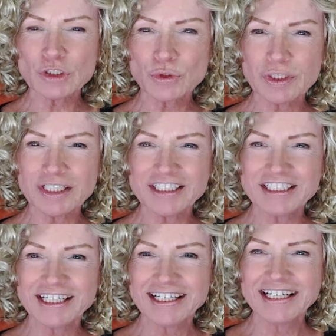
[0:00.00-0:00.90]
treat
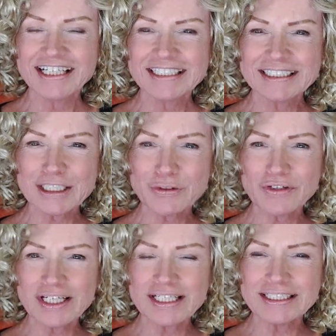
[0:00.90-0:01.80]

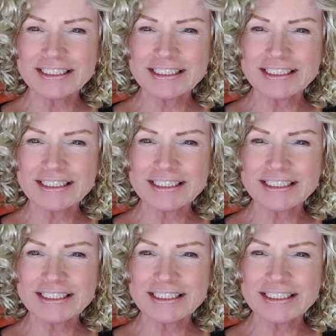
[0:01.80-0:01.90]
series.